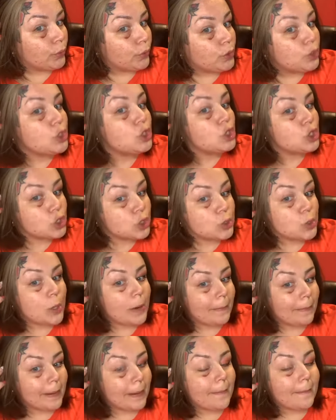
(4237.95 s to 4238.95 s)
You just want
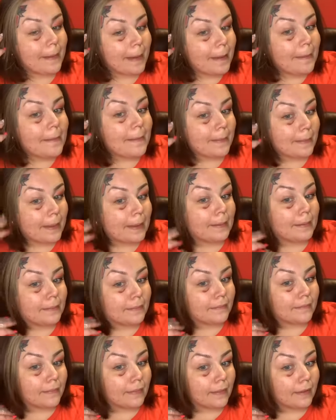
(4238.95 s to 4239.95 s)
to be a baby about
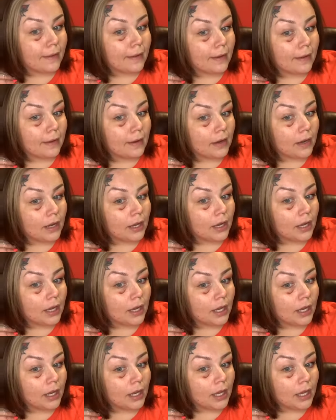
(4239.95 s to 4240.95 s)
everything.
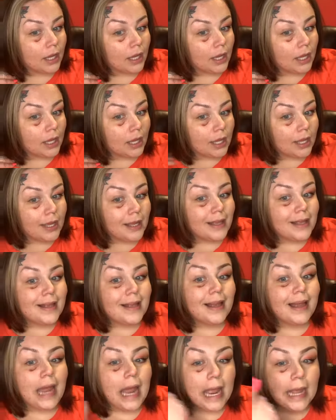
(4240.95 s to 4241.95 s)

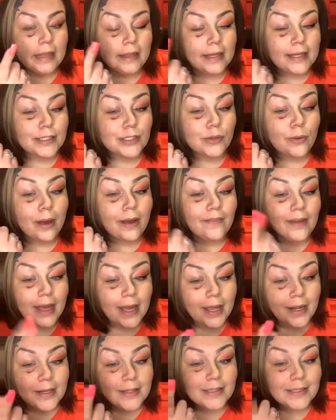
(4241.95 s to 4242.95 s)
Haley, so I've
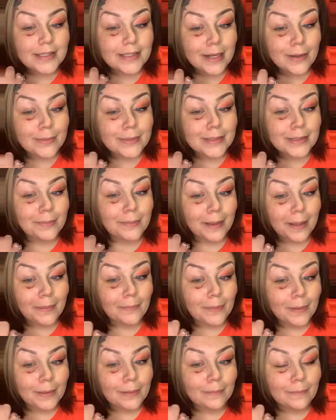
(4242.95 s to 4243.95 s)
had it since I was a
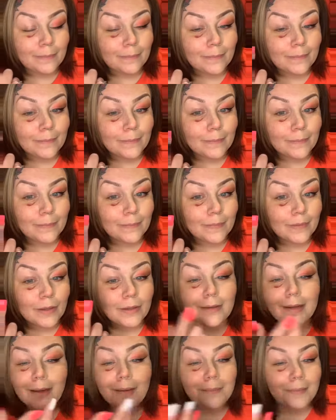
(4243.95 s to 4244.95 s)
baby.
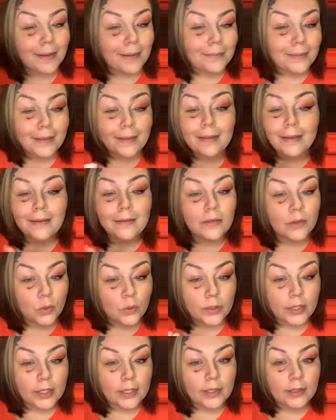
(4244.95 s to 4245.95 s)
Not a baby, like a little
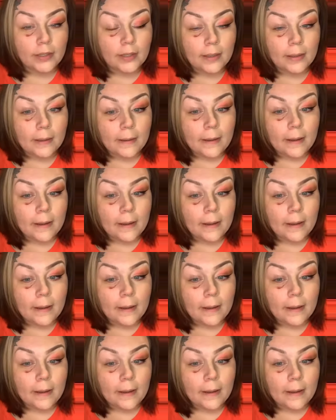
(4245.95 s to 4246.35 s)
kid.